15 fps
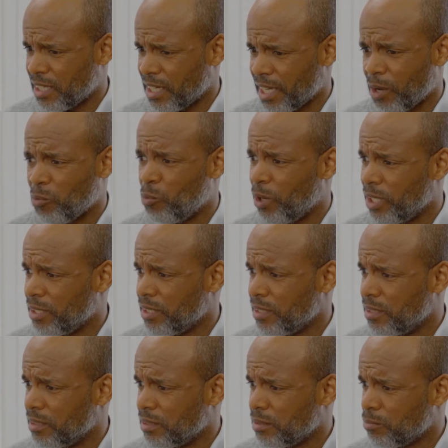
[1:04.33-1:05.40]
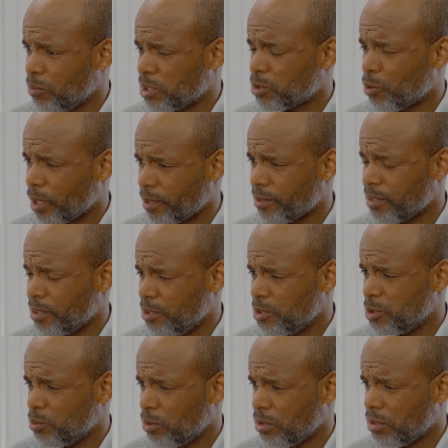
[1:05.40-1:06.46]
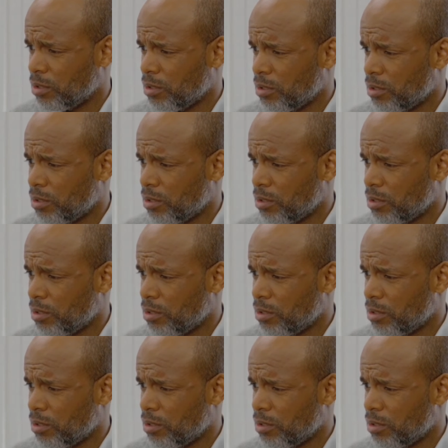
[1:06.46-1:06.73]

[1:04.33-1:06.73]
then I get winded much quicker than usual.